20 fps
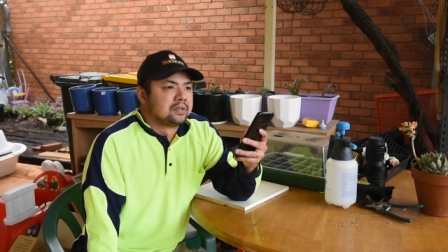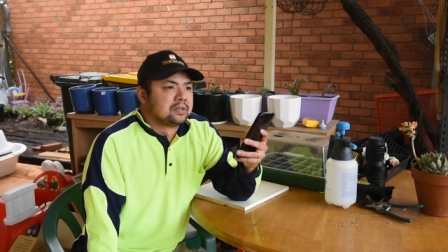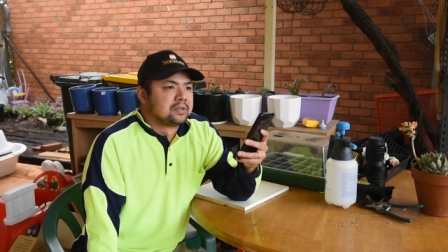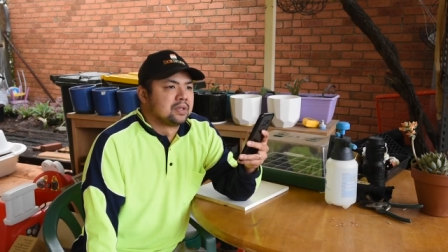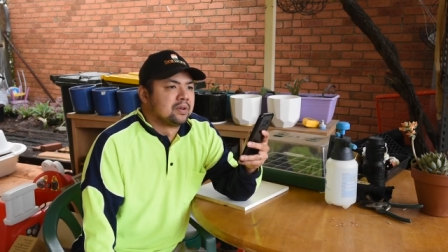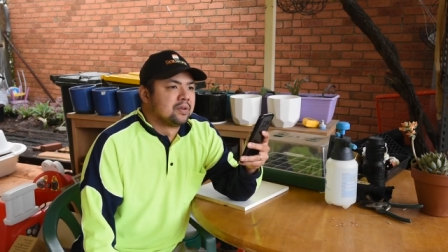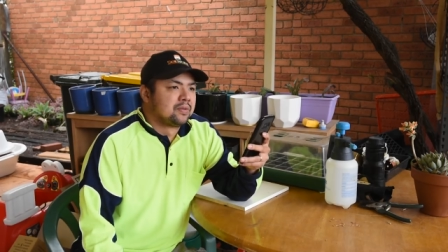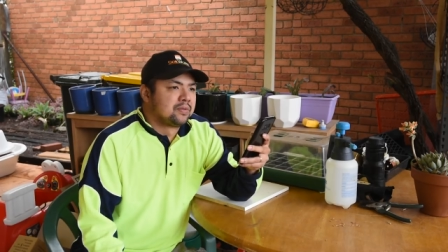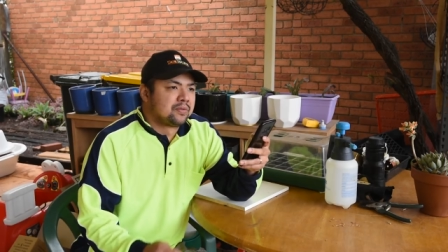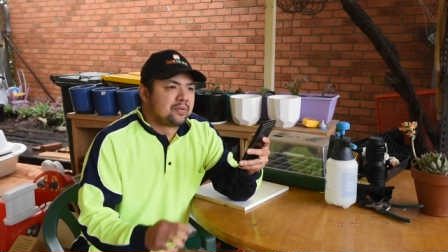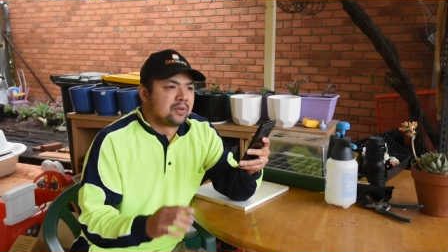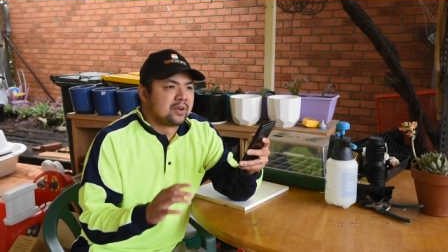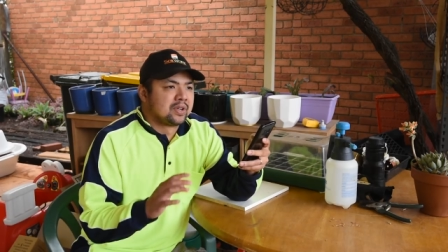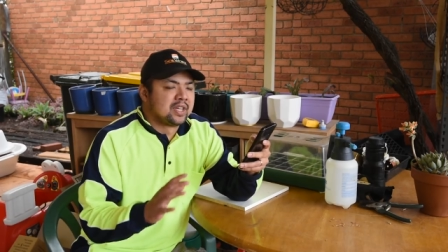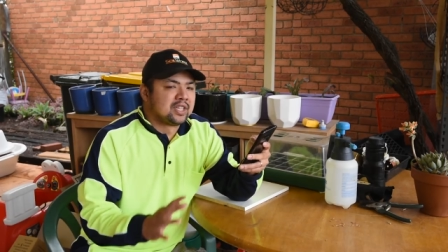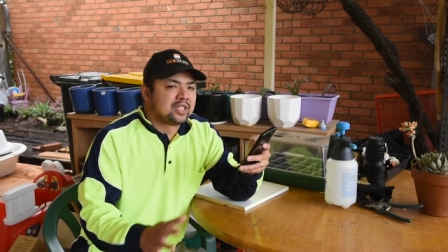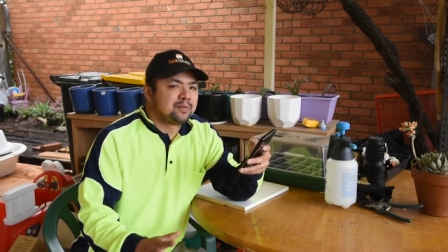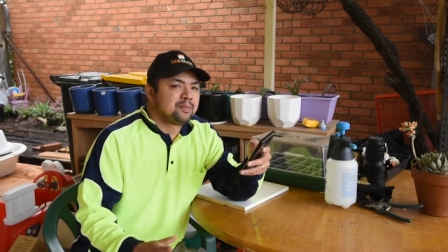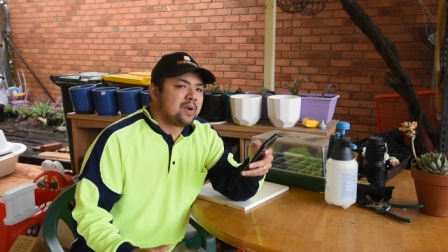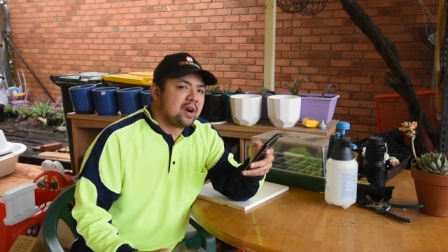So for
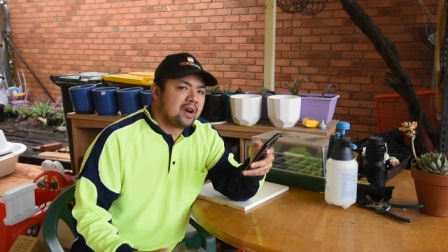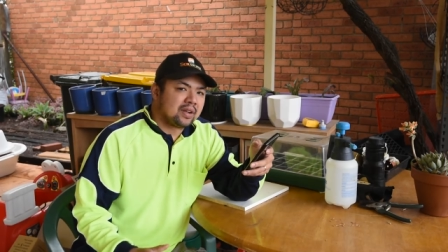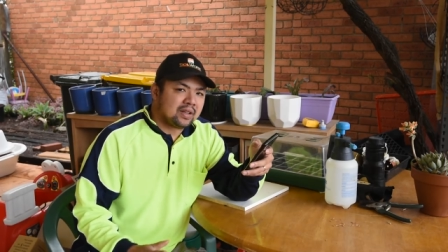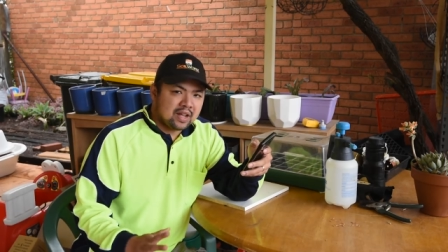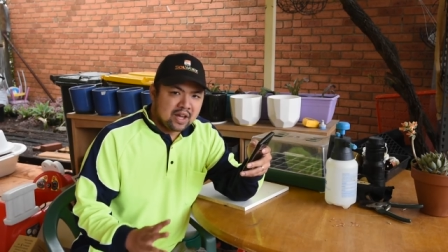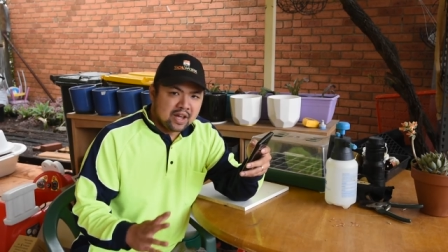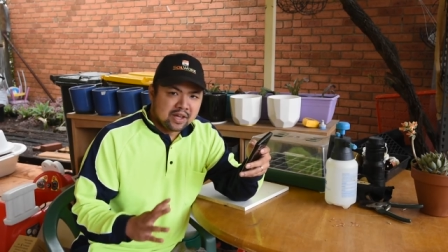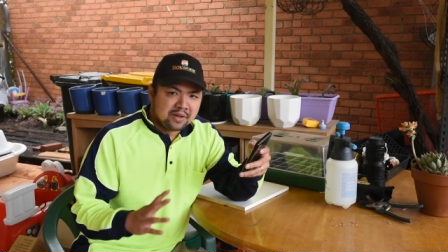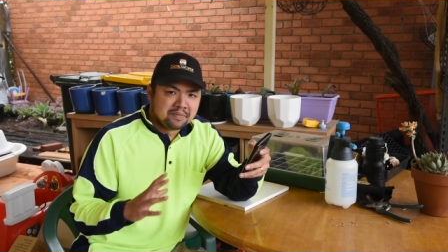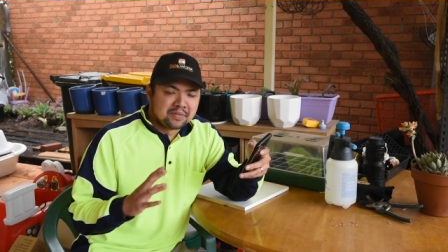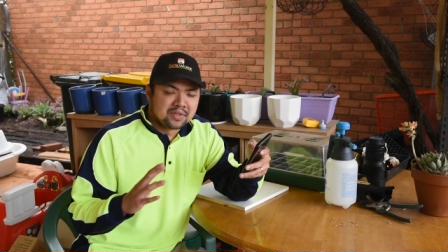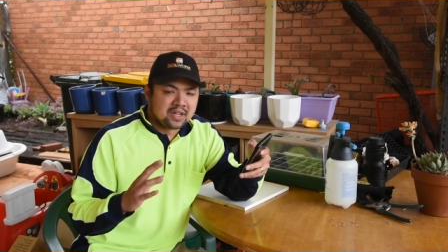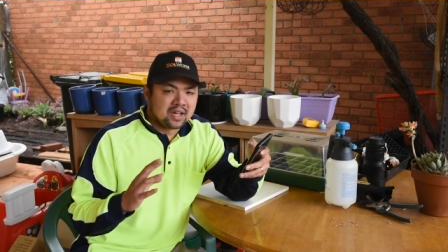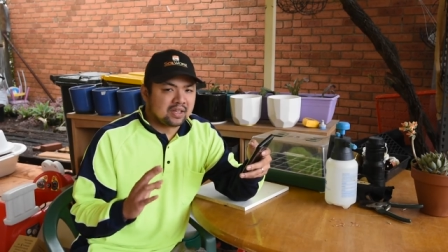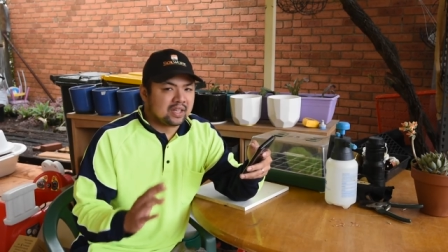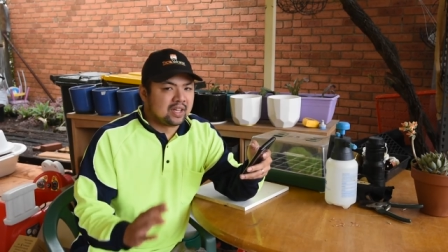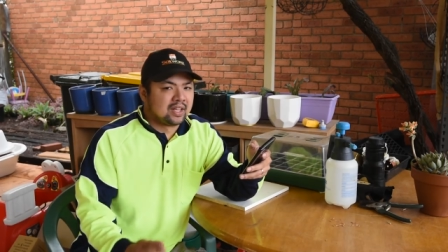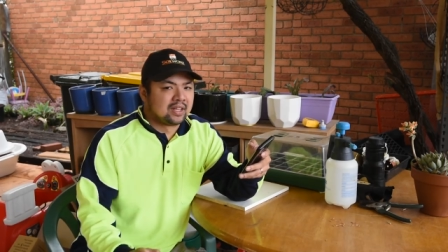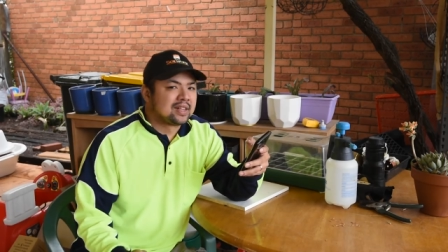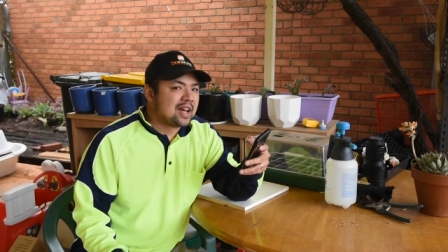this part, I'm
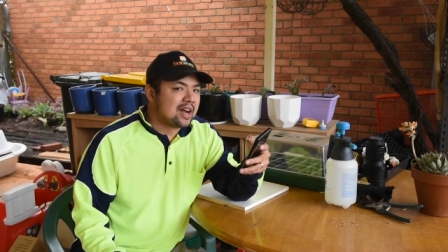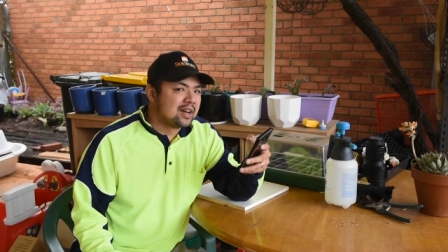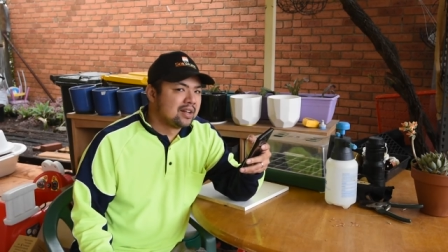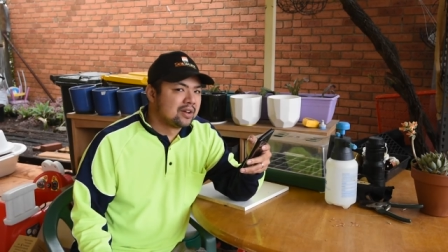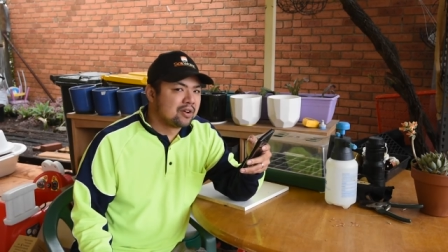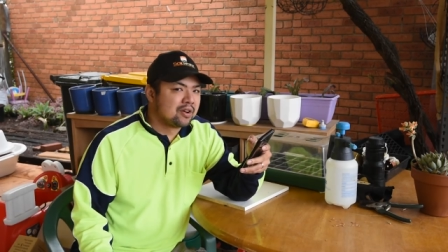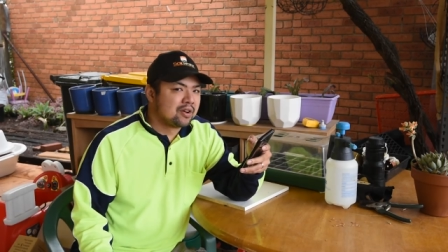not entirely